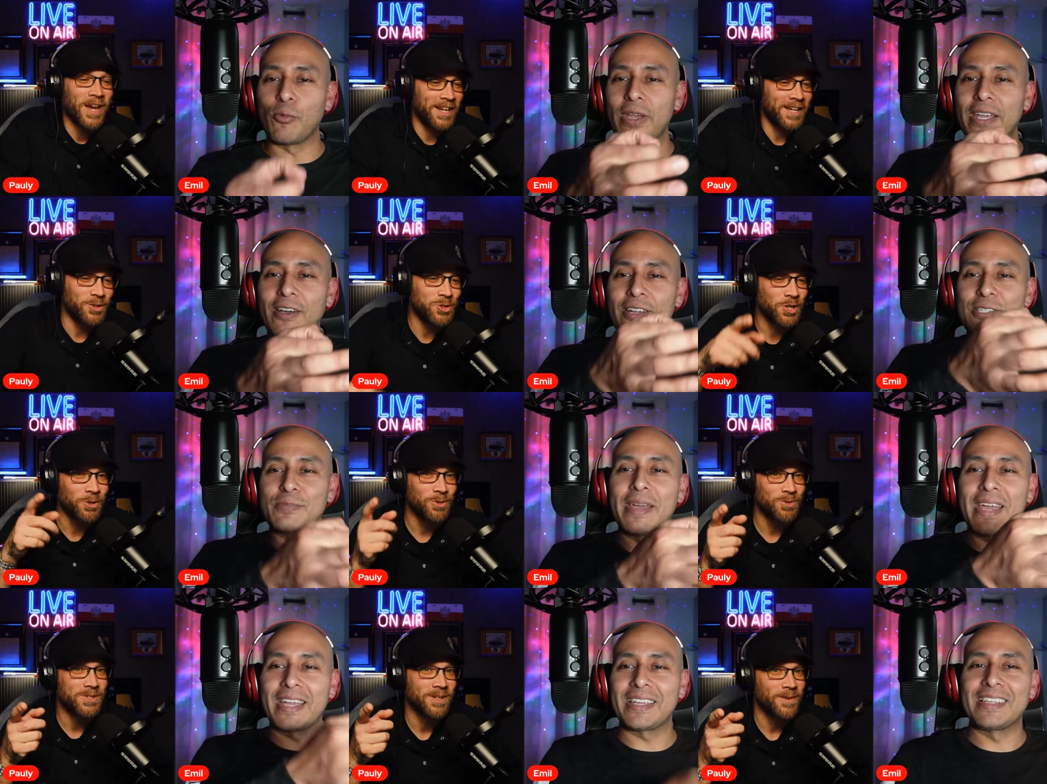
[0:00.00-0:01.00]
Speaker 1: to get the
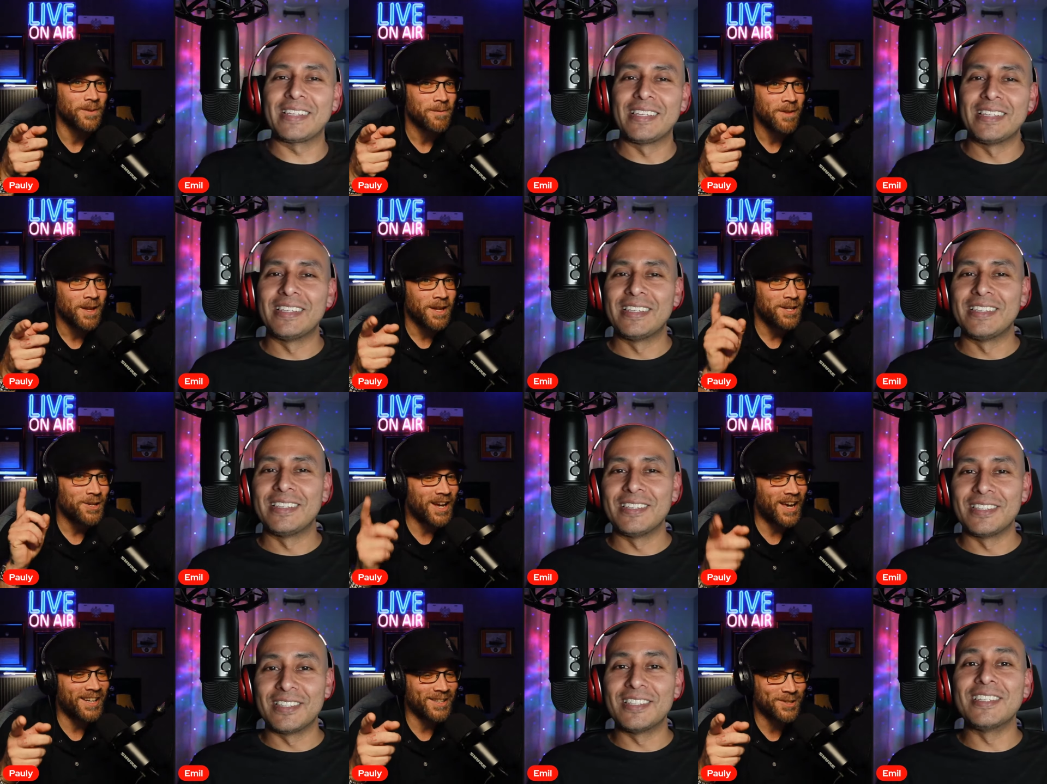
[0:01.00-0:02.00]
shoes. You
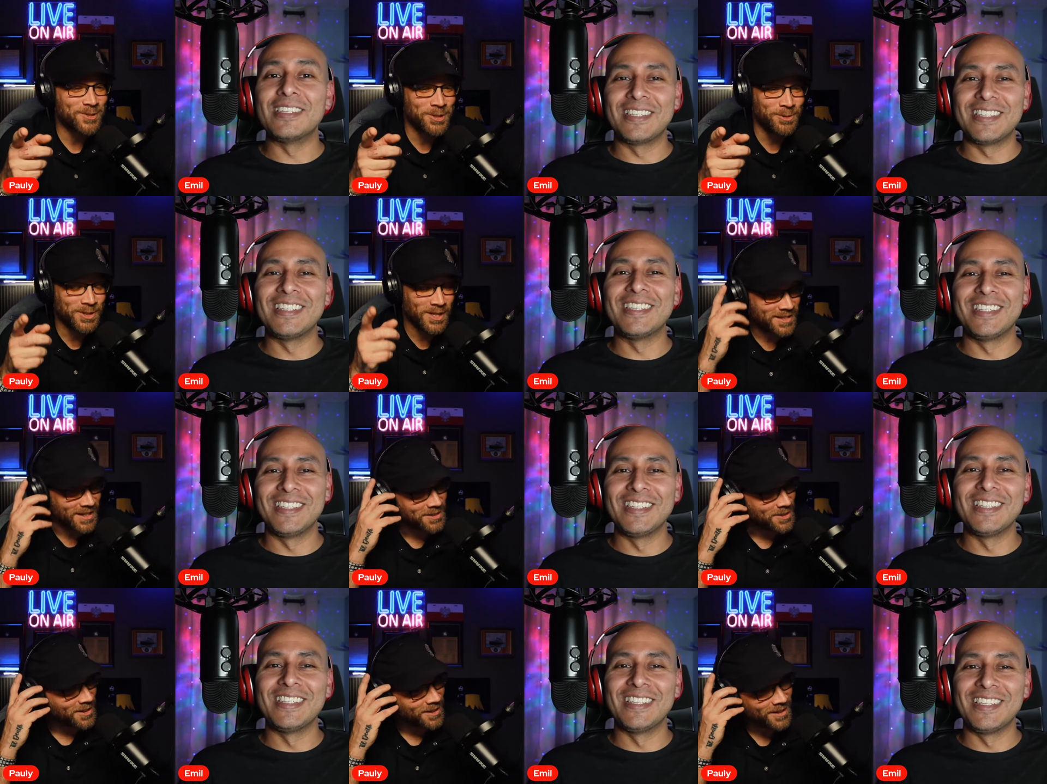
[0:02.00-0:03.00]
got to get the shoes I
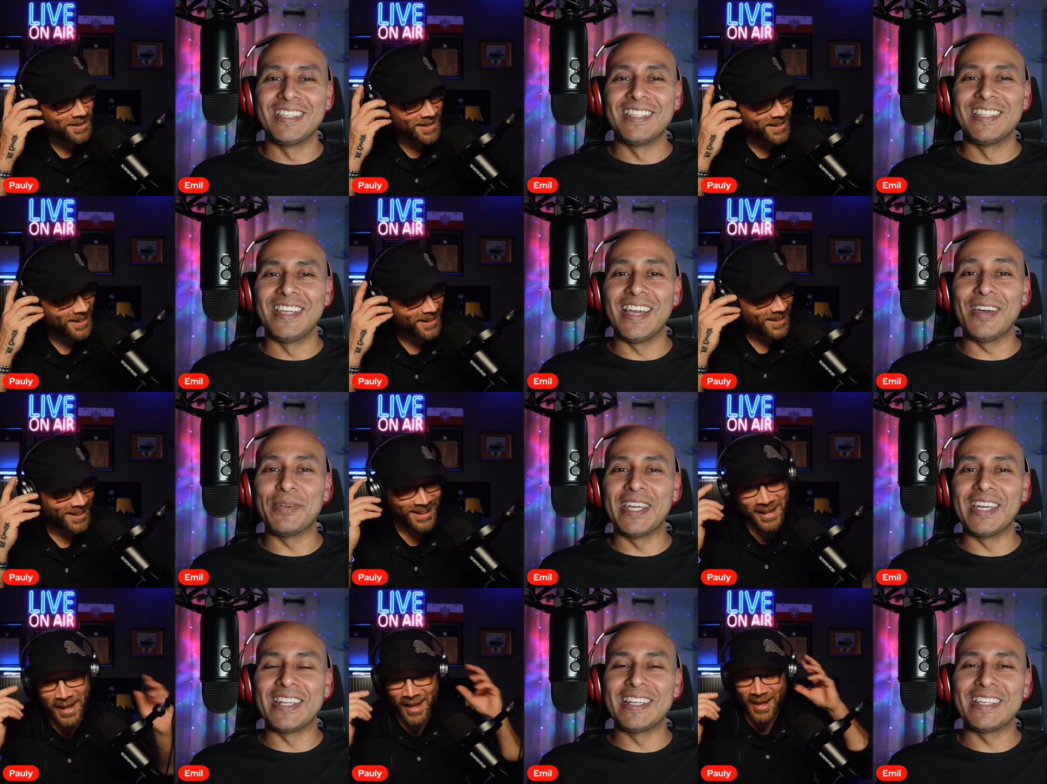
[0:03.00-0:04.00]
sent you.
Speaker 2: Yeah,
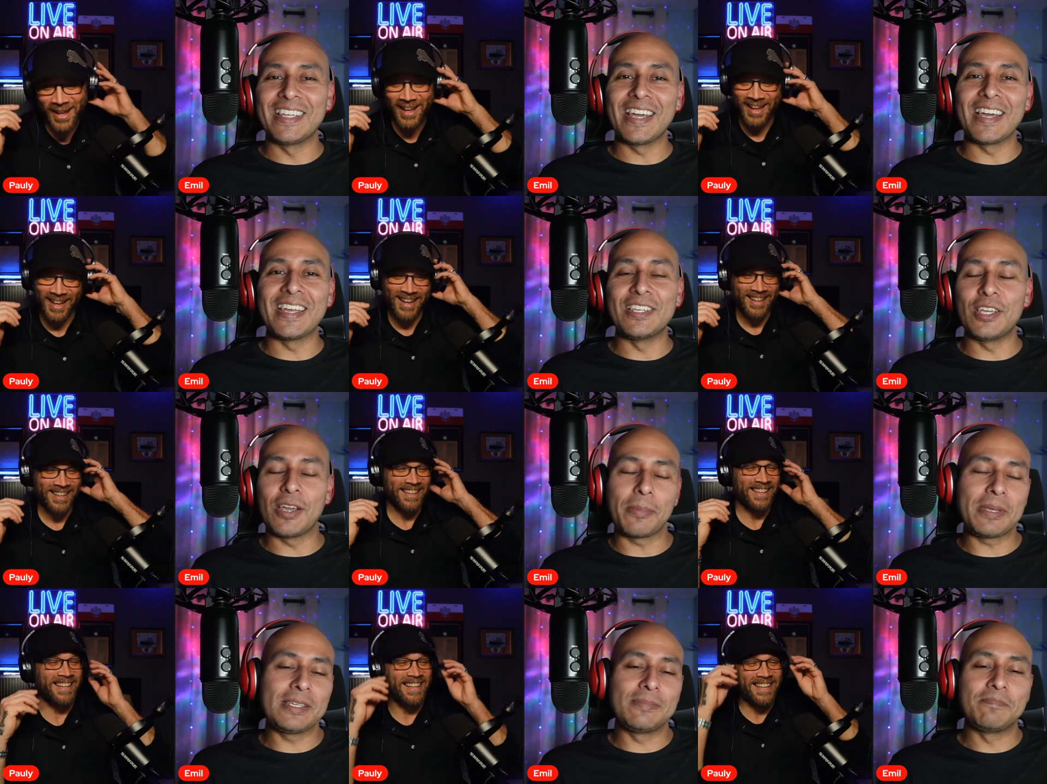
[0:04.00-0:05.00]
man. Yeah, and you,
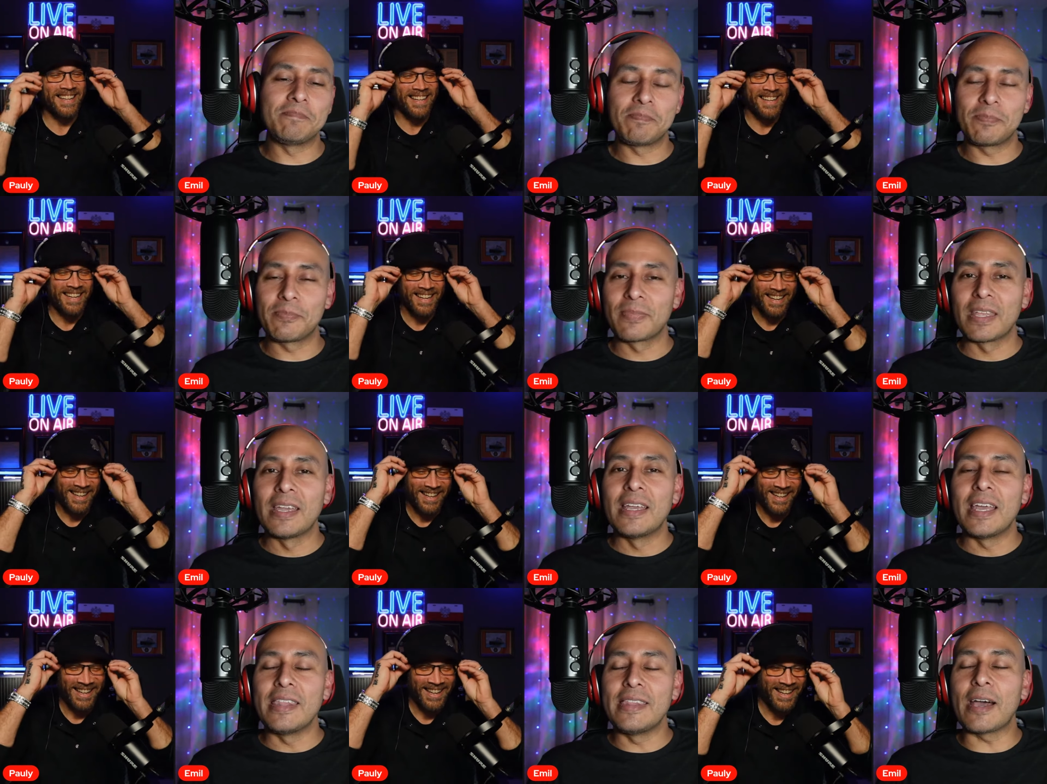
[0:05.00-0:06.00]
I mean.
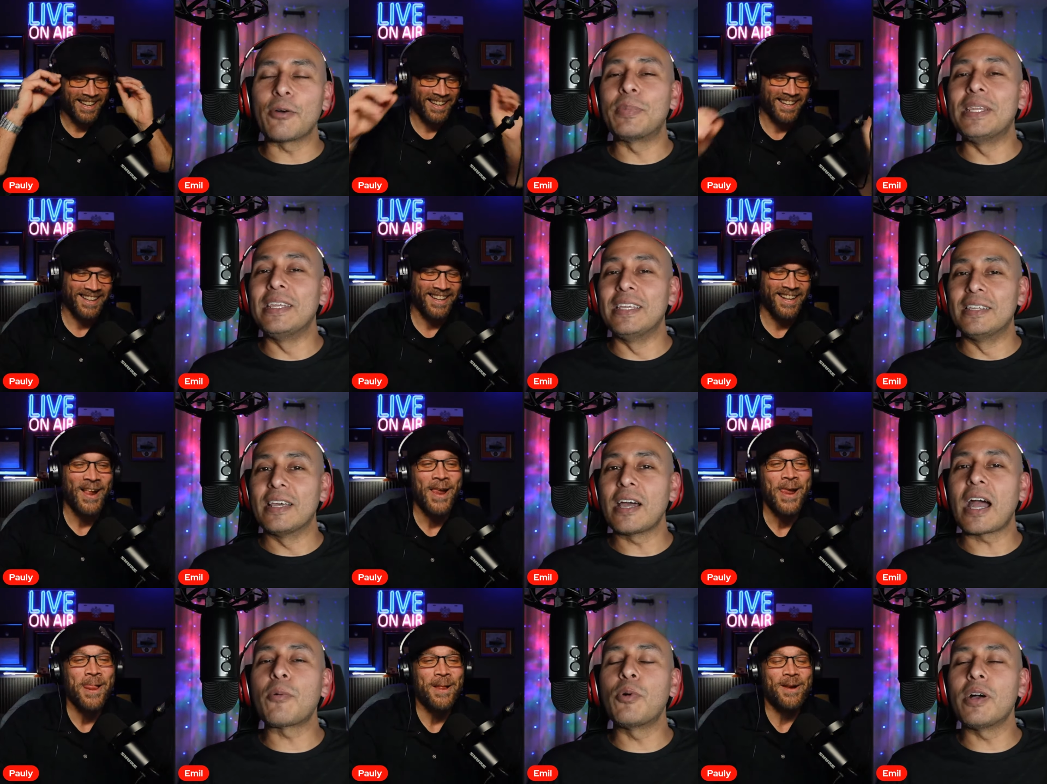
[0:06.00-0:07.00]
That would be neat.
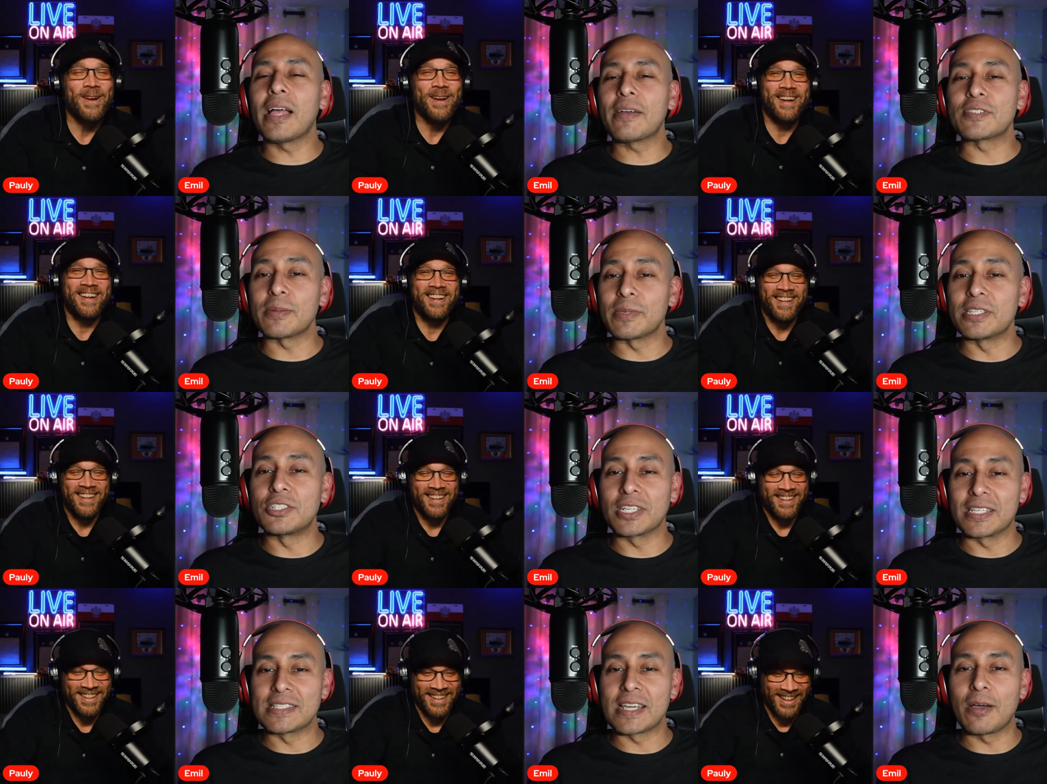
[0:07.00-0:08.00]
I will have some of the
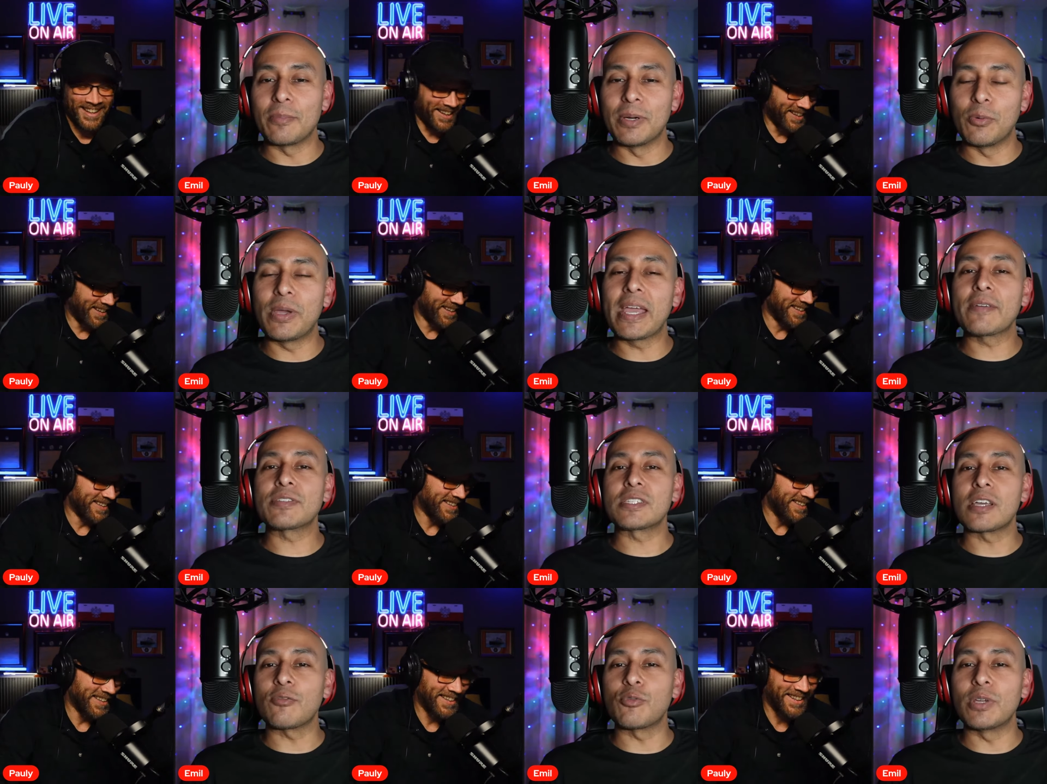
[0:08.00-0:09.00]
chickens out, but we have
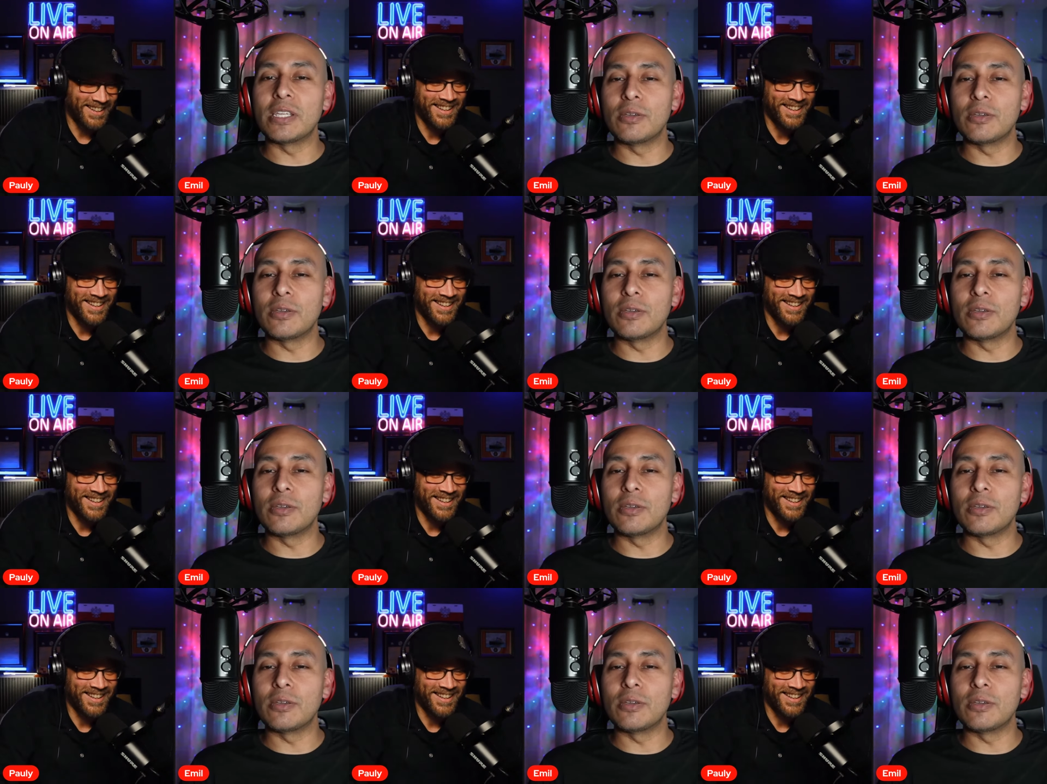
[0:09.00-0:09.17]
stuff we need